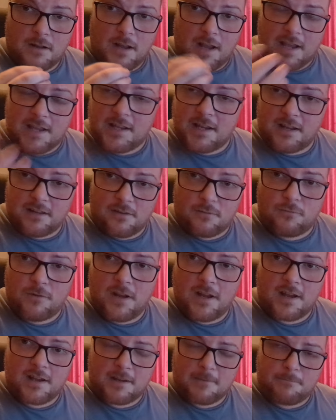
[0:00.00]
Any other
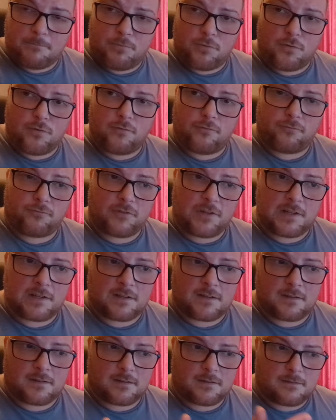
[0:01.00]
way I can prove
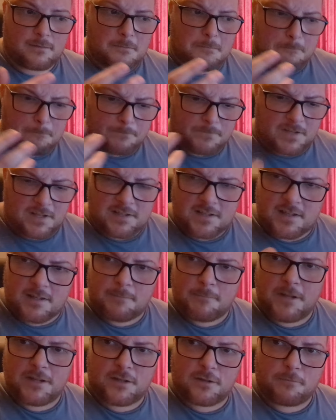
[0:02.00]
that this
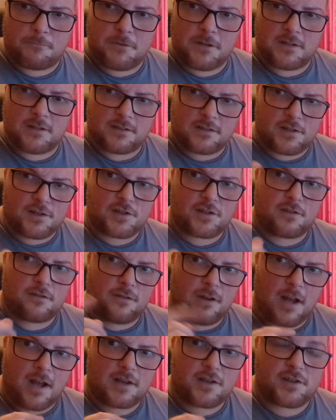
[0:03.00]
is meant to be an
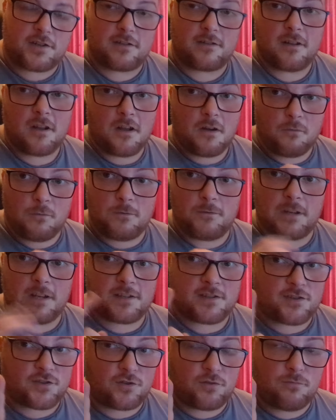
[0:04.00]
additional action? Well,
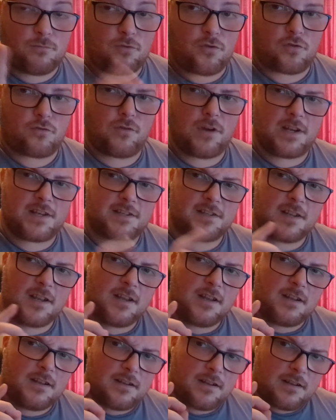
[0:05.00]
yes, two more ways.
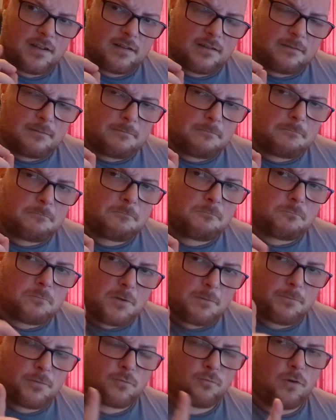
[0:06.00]

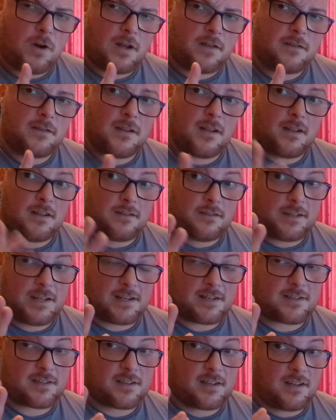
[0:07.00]
Number one,
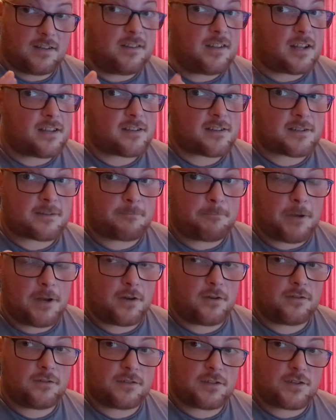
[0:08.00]
there's another
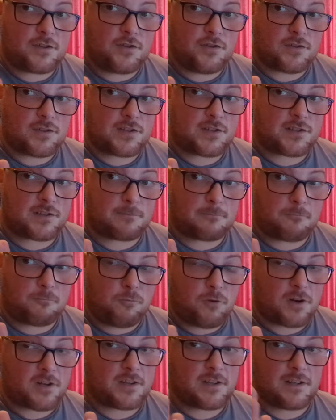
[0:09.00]
spell that uses
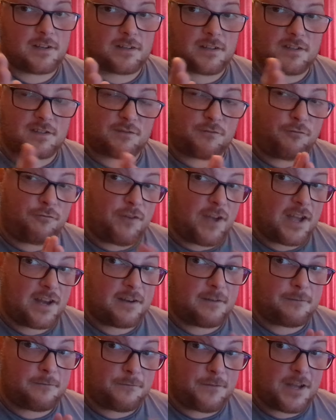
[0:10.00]
wording that's
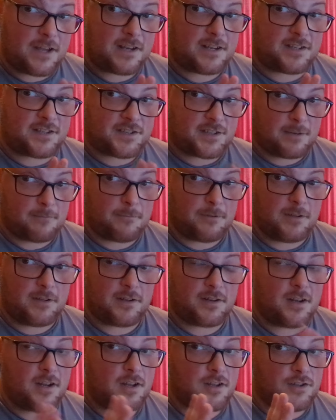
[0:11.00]
very, very
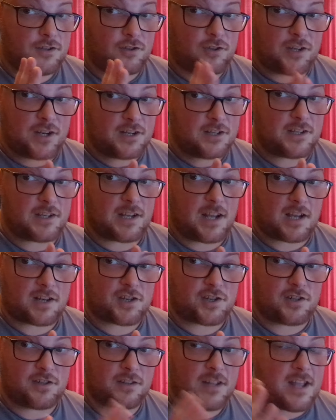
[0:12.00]
similar to Cunning
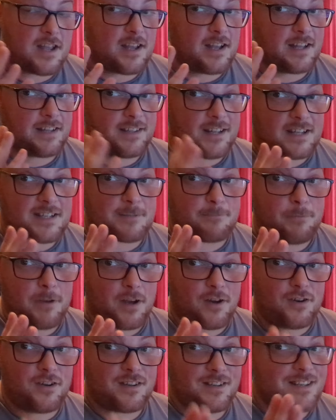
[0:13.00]
Action, and that spell